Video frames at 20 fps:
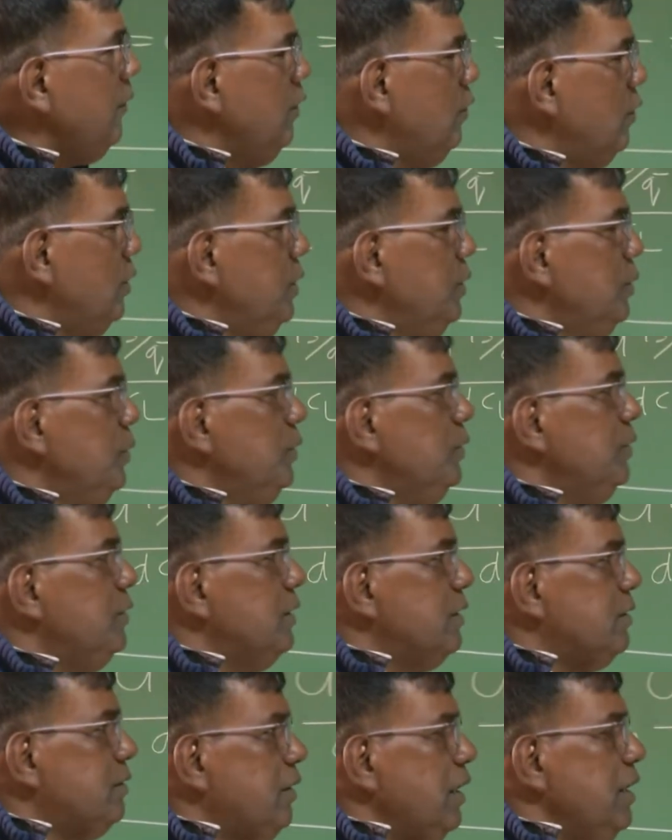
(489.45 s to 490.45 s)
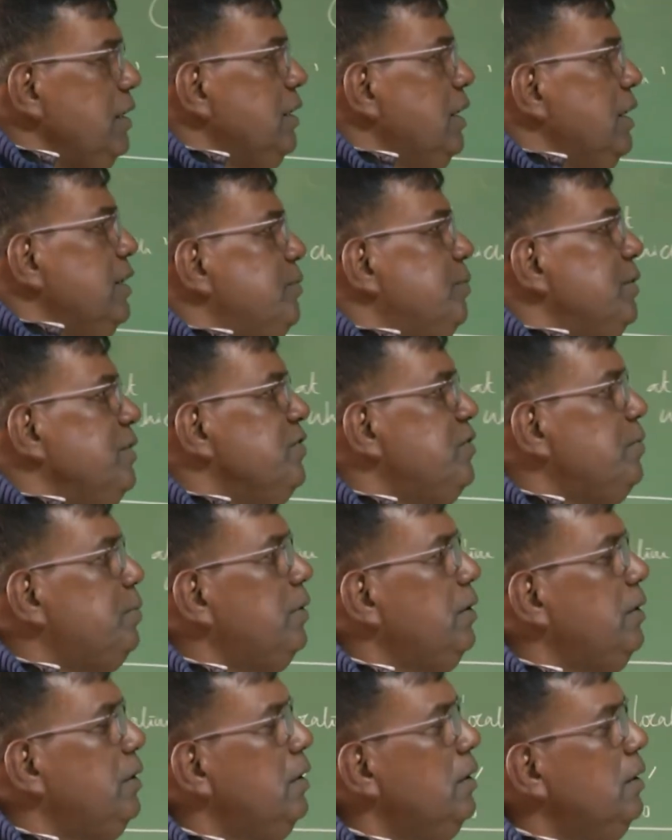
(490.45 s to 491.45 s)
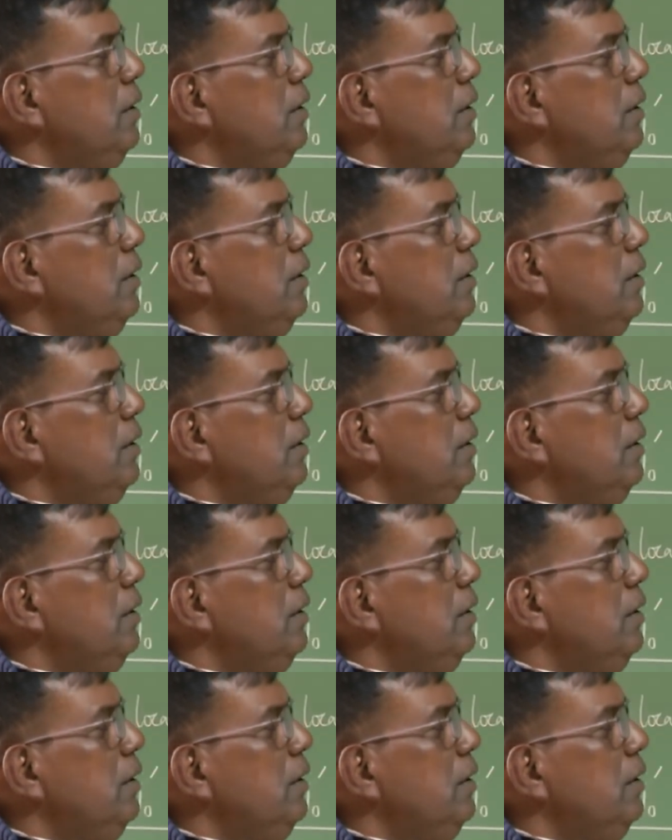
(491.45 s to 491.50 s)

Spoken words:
So you use a strain gauge principle.